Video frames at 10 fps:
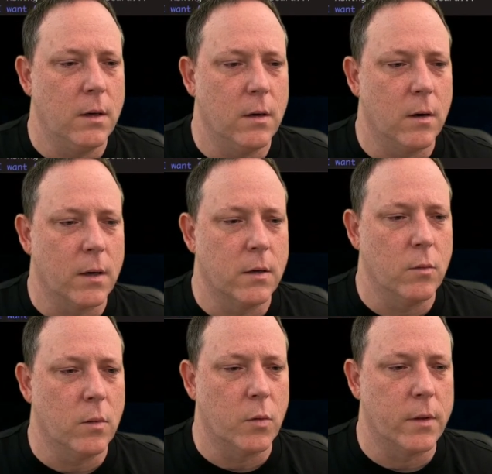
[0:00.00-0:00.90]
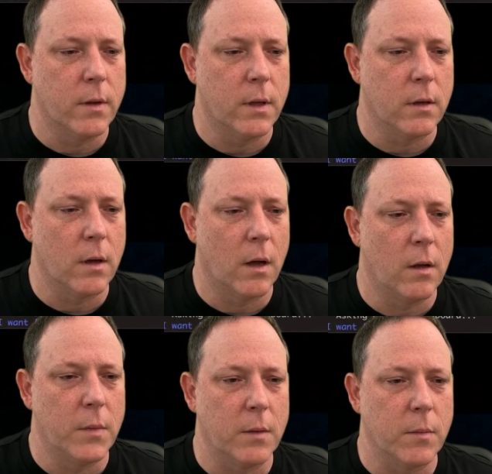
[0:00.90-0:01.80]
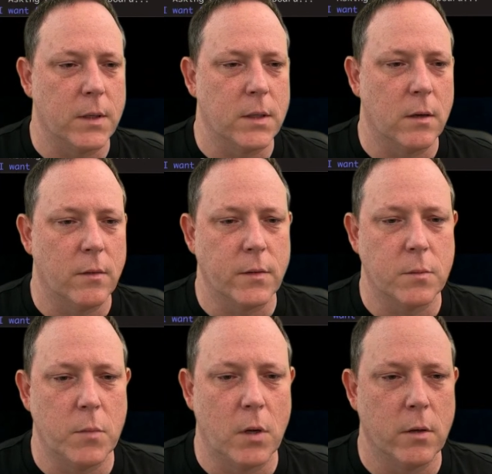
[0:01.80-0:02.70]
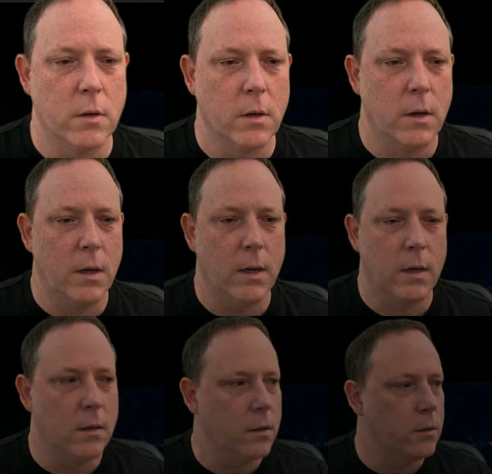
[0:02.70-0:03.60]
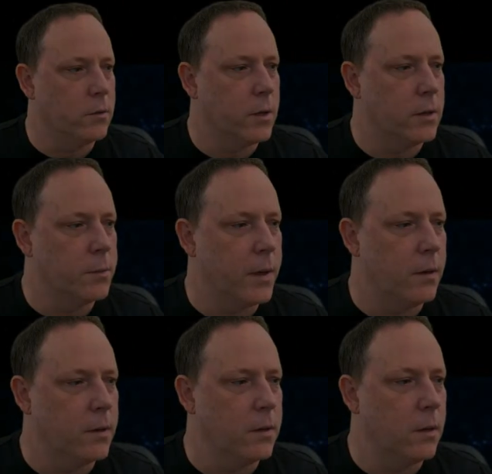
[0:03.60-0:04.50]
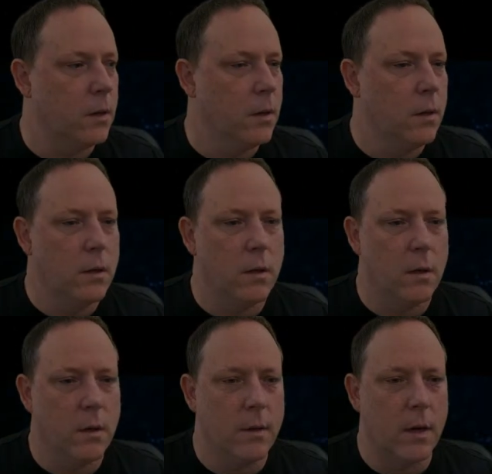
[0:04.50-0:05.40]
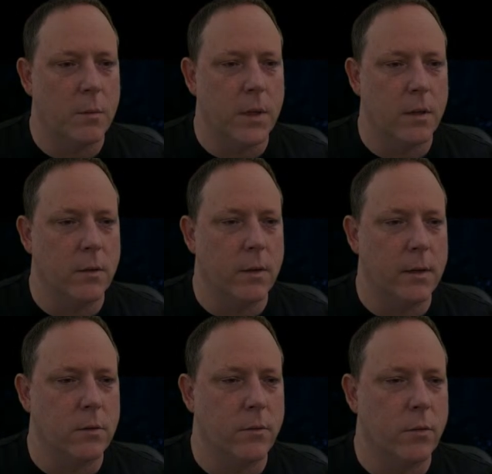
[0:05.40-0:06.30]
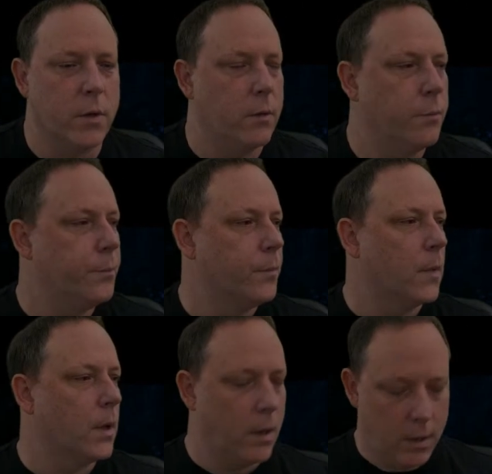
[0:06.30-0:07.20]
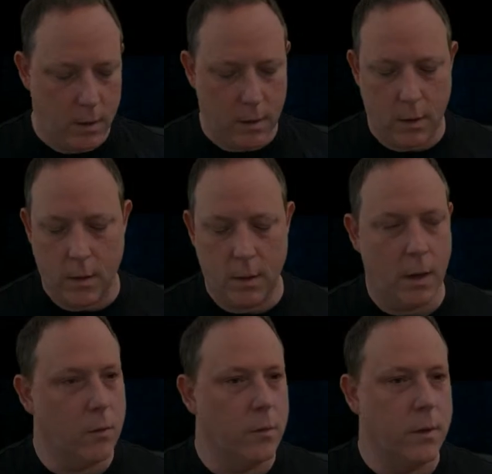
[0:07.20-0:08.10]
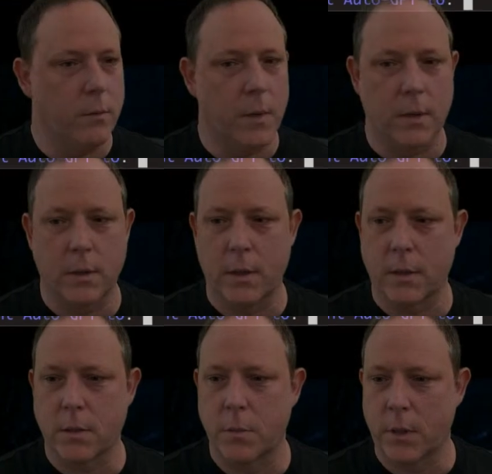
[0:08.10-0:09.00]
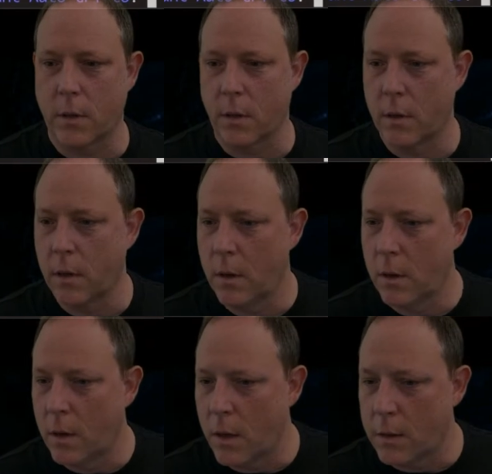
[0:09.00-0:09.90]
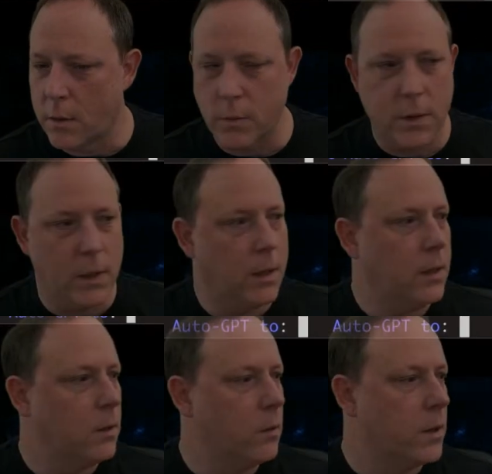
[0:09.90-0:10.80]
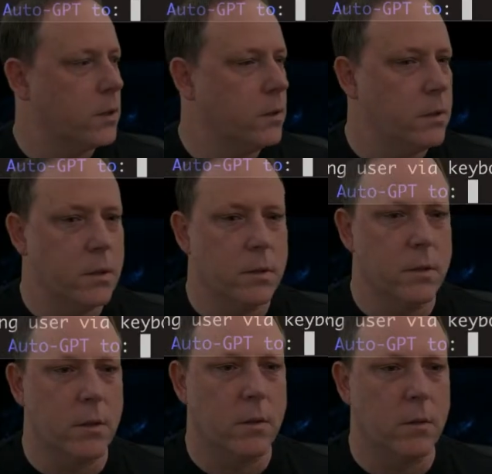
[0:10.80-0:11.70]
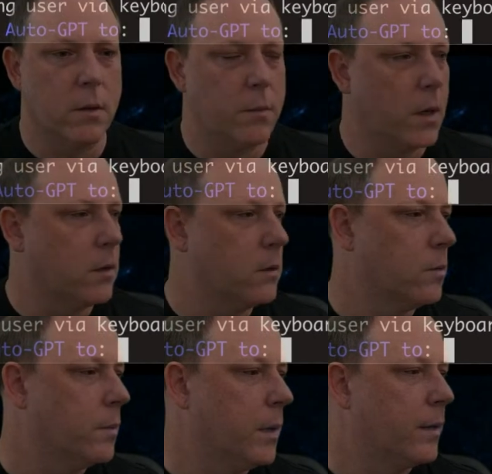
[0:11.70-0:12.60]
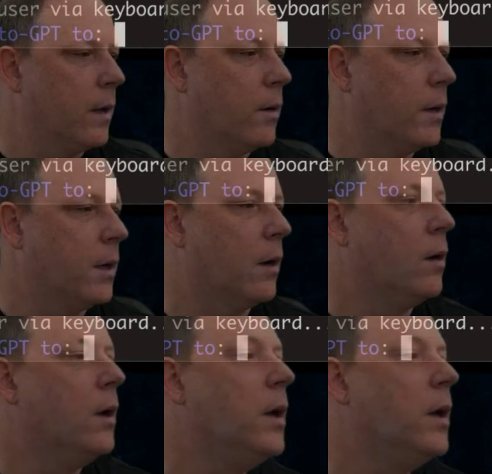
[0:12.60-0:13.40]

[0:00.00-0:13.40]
And here I can do one more thing. I'll make myself smaller and a little transparent, and that'll be a little nicer for you. Okay, and I will even make the text bigger. I don't see any questions, so I'm not going to worry about that right now.